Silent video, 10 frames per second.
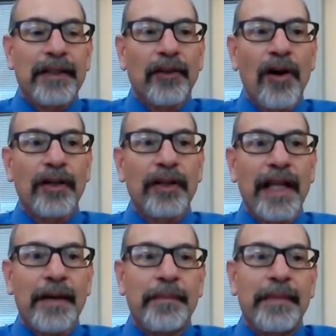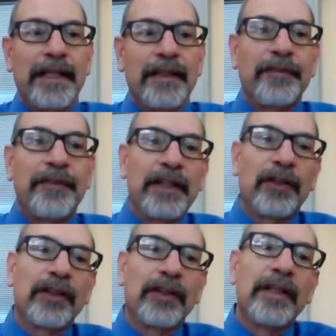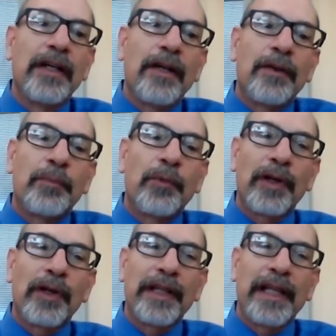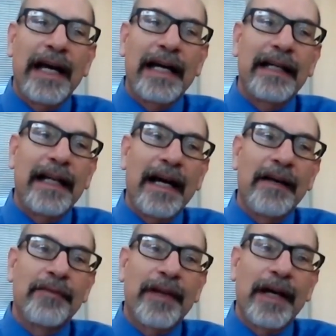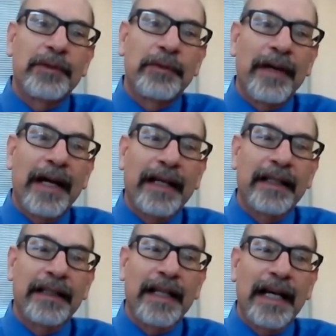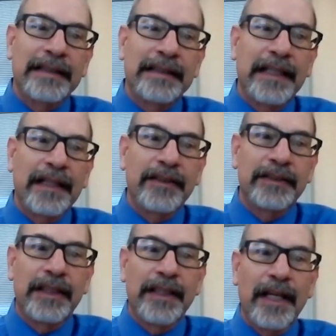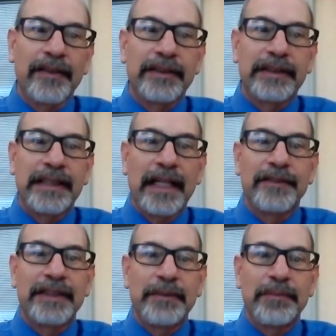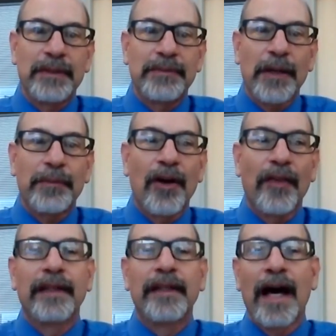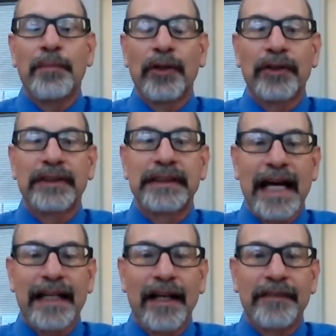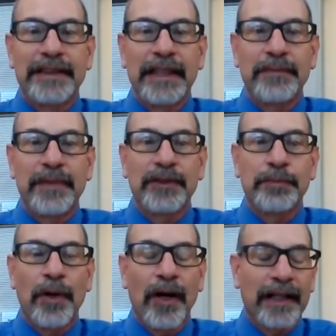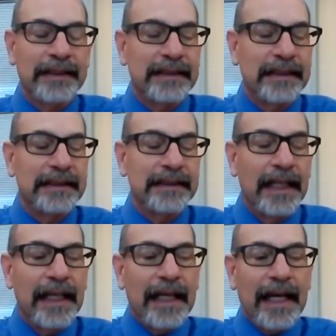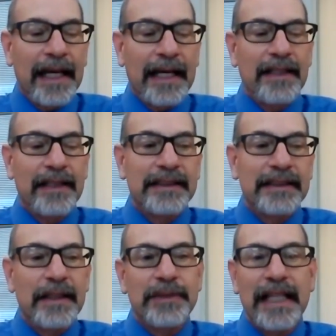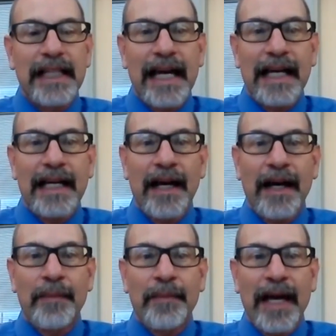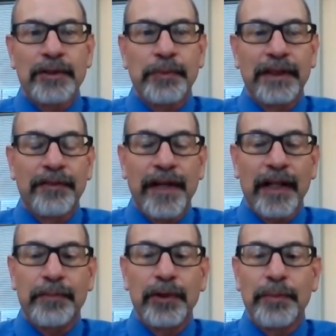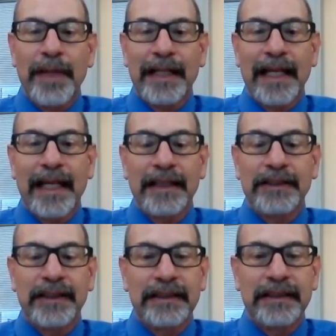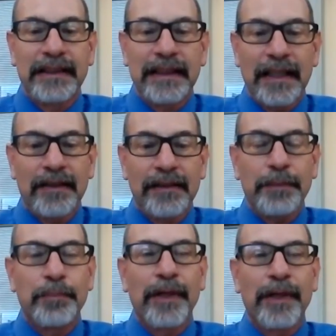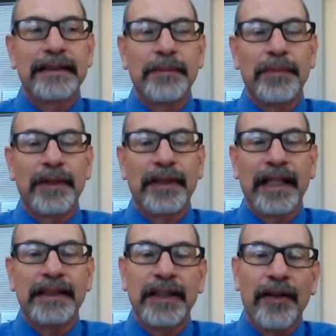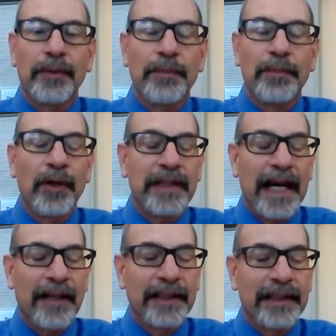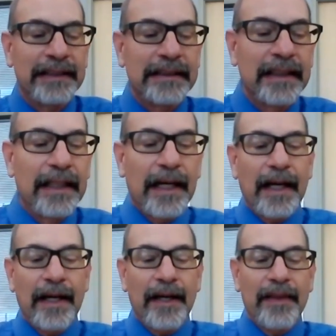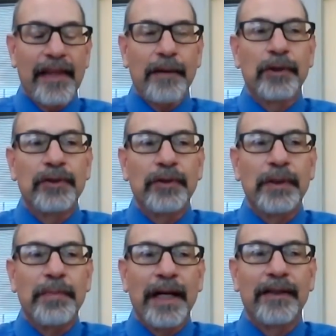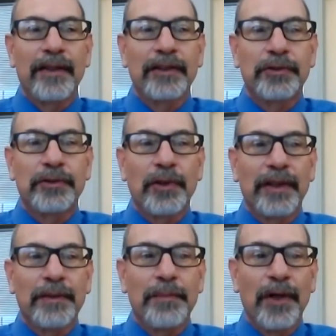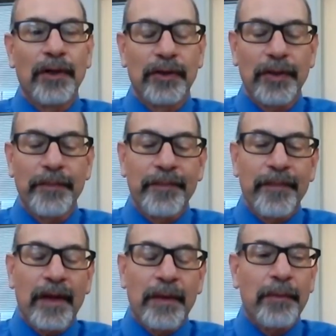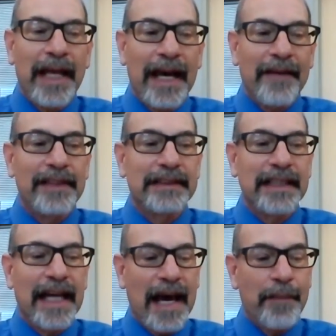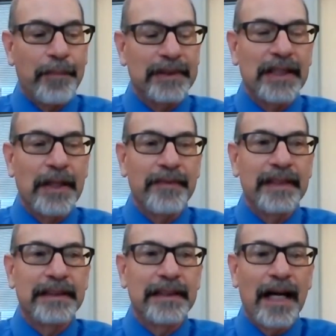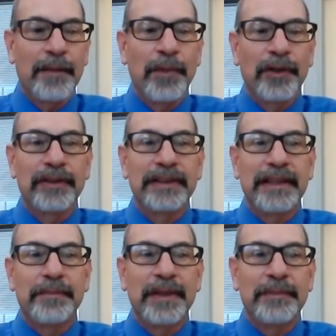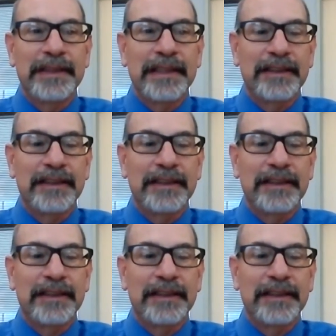But the longer that I've been in the field, the more that I've come to recognize that there's another set of symptoms that we call the non-motor set of symptoms of Parkinson's. And it seems that as we develop new medications and deep brain stimulation, other modalities, that we're doing better in controlling the motor, but we have this gap with some of these non-motor symptoms.